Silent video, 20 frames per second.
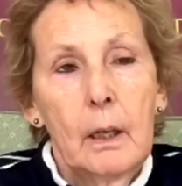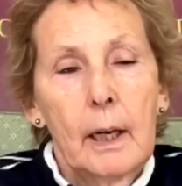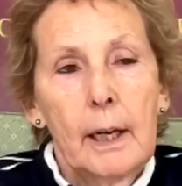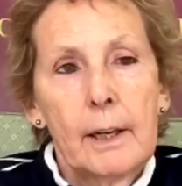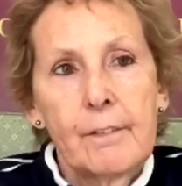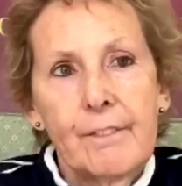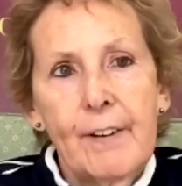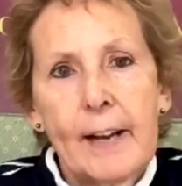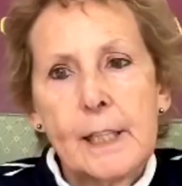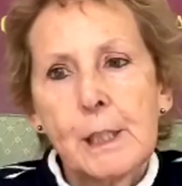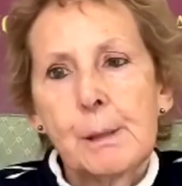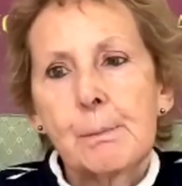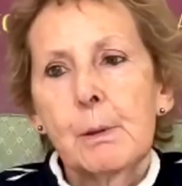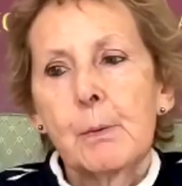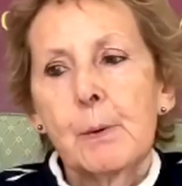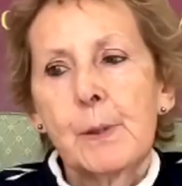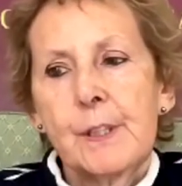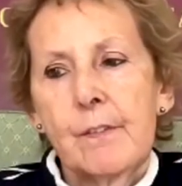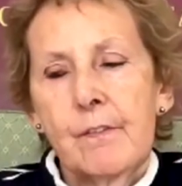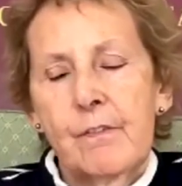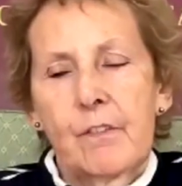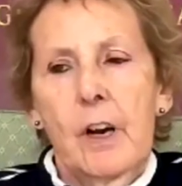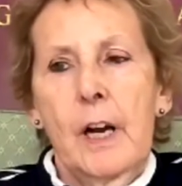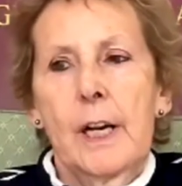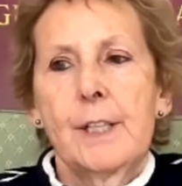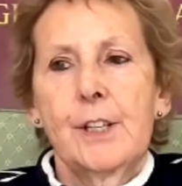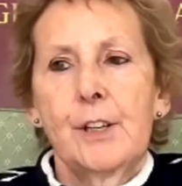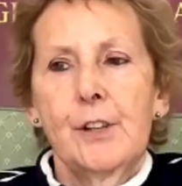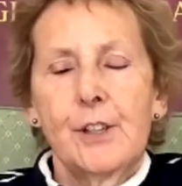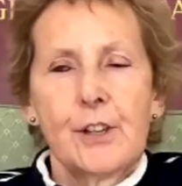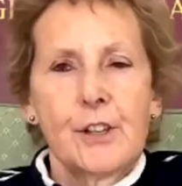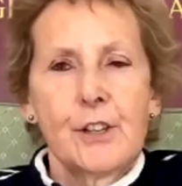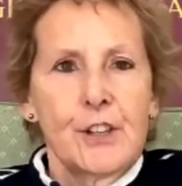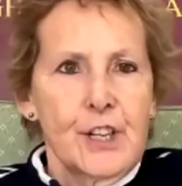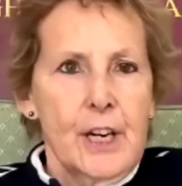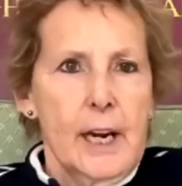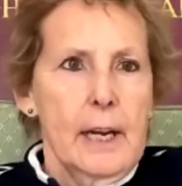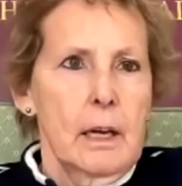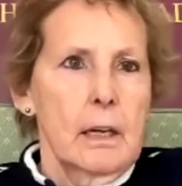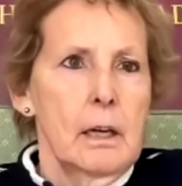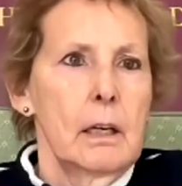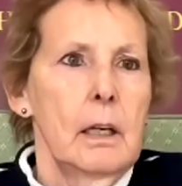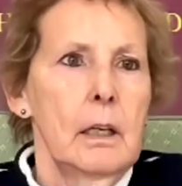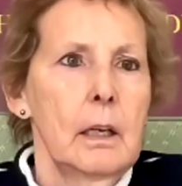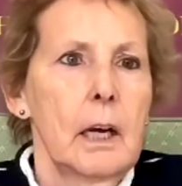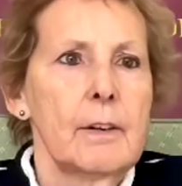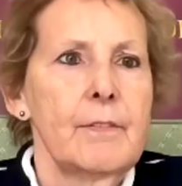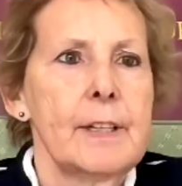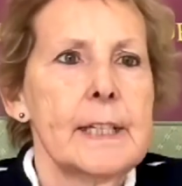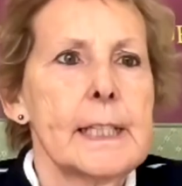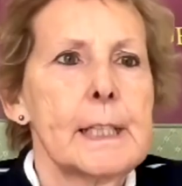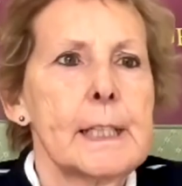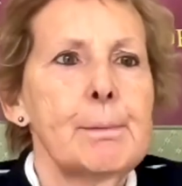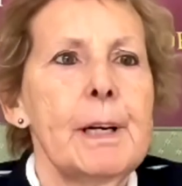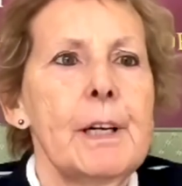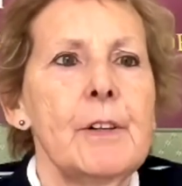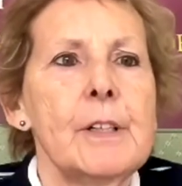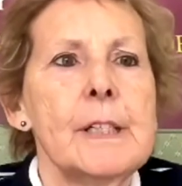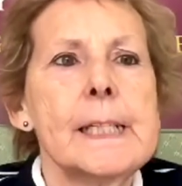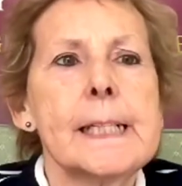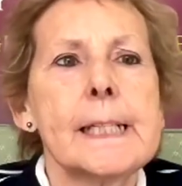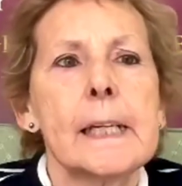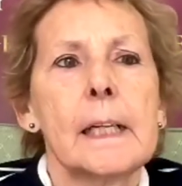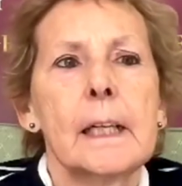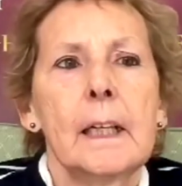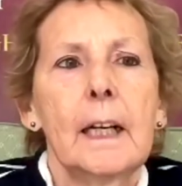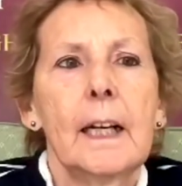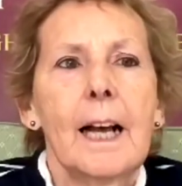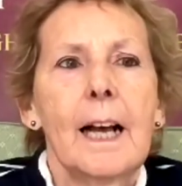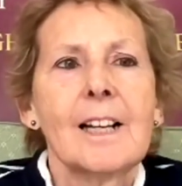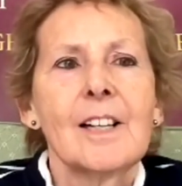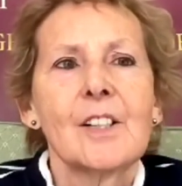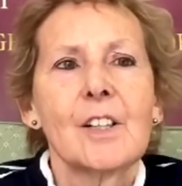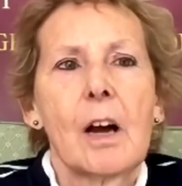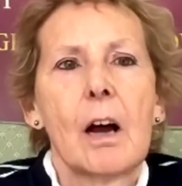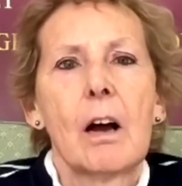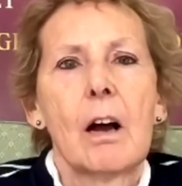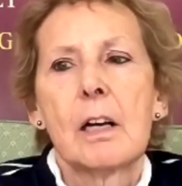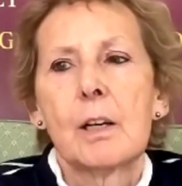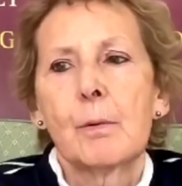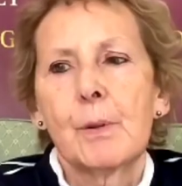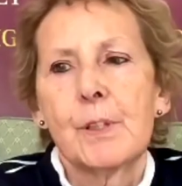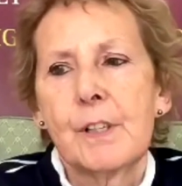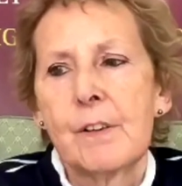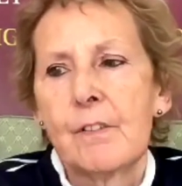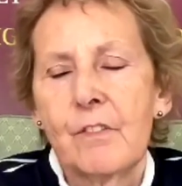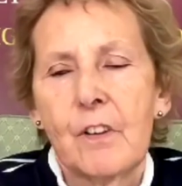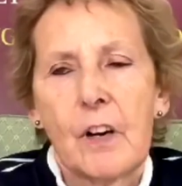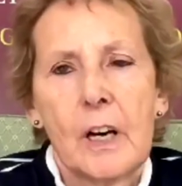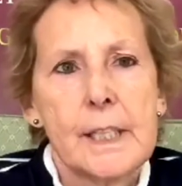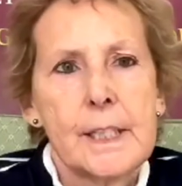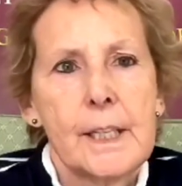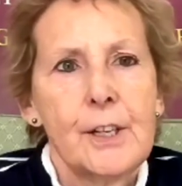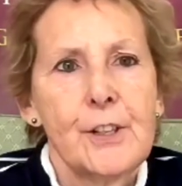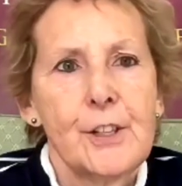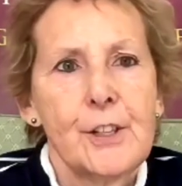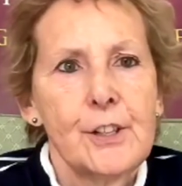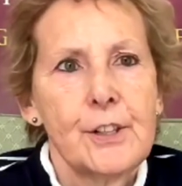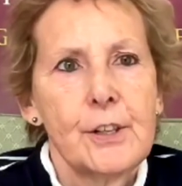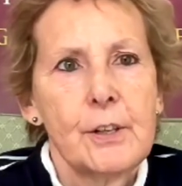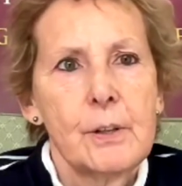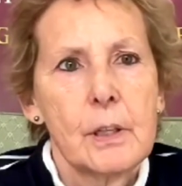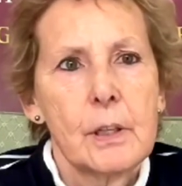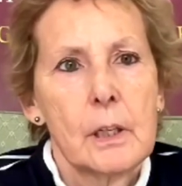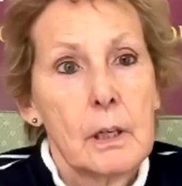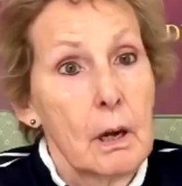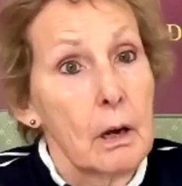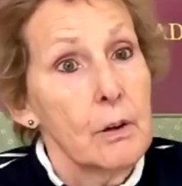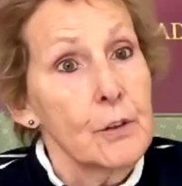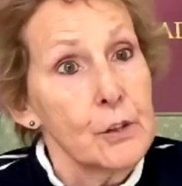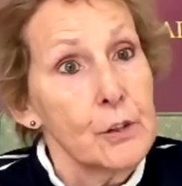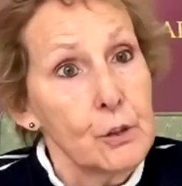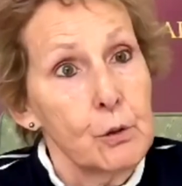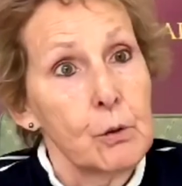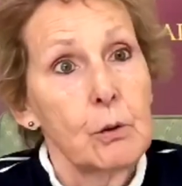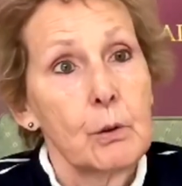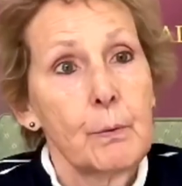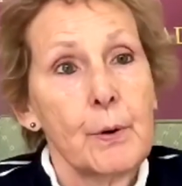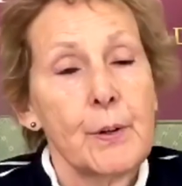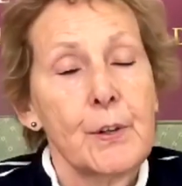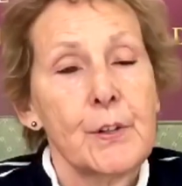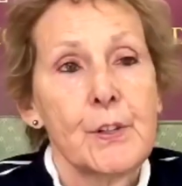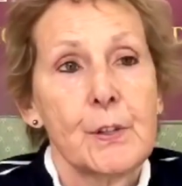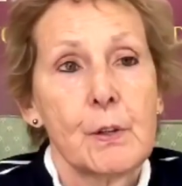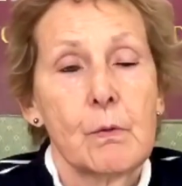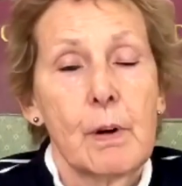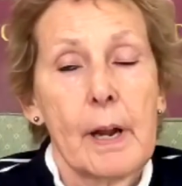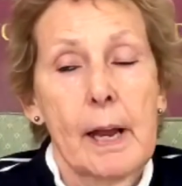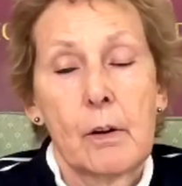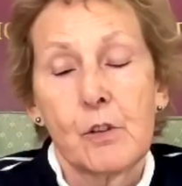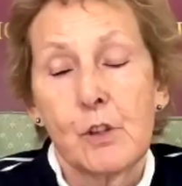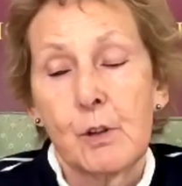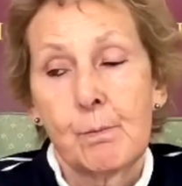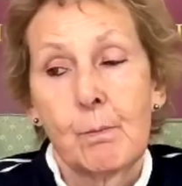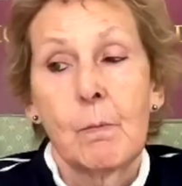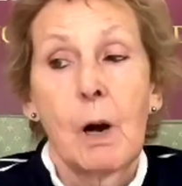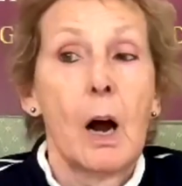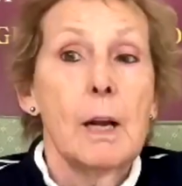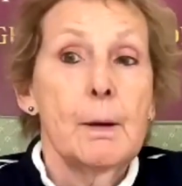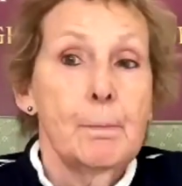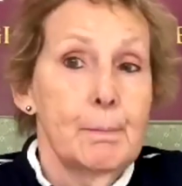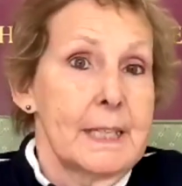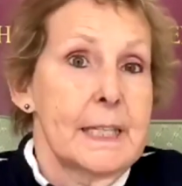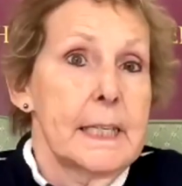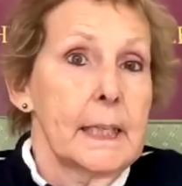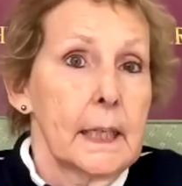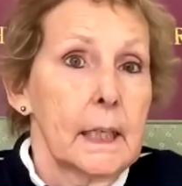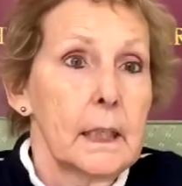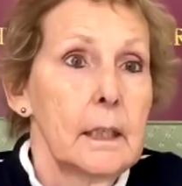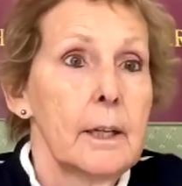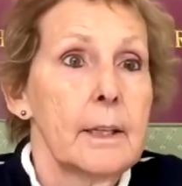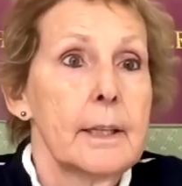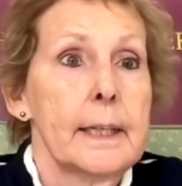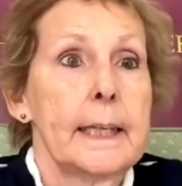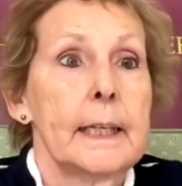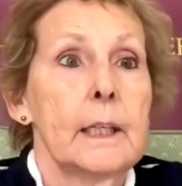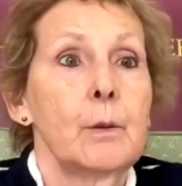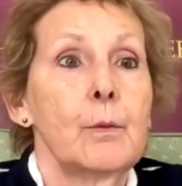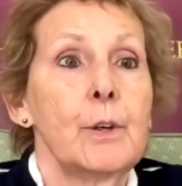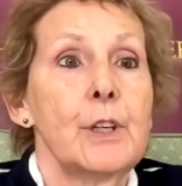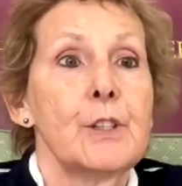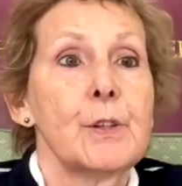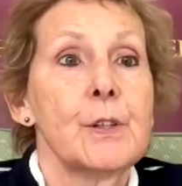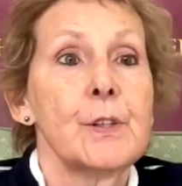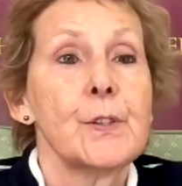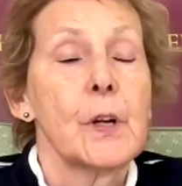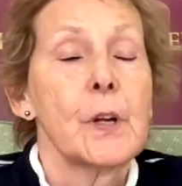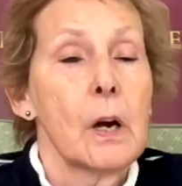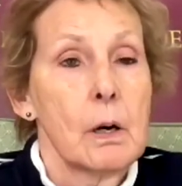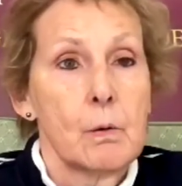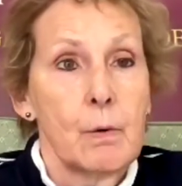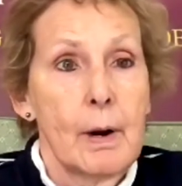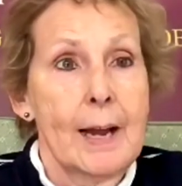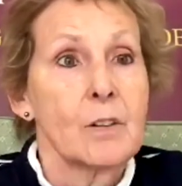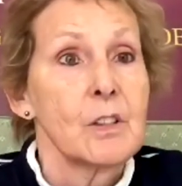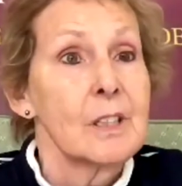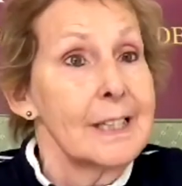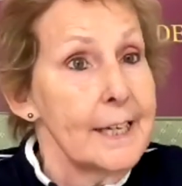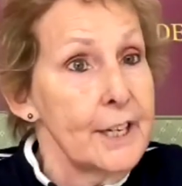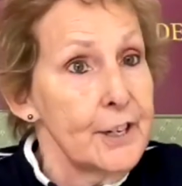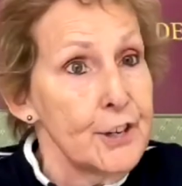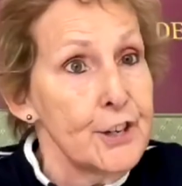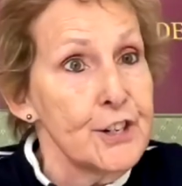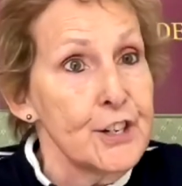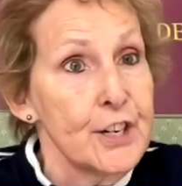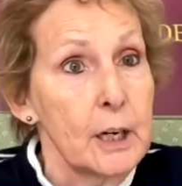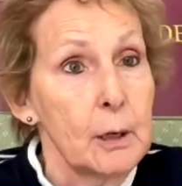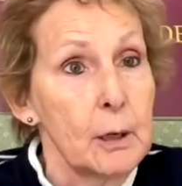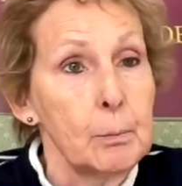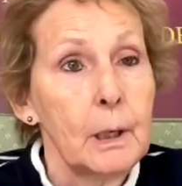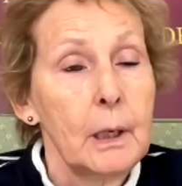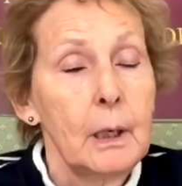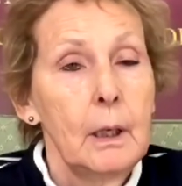And Fatima was invited to share her life experience, and I was invited to do the last talk, which is around my particular thing, which is around leadership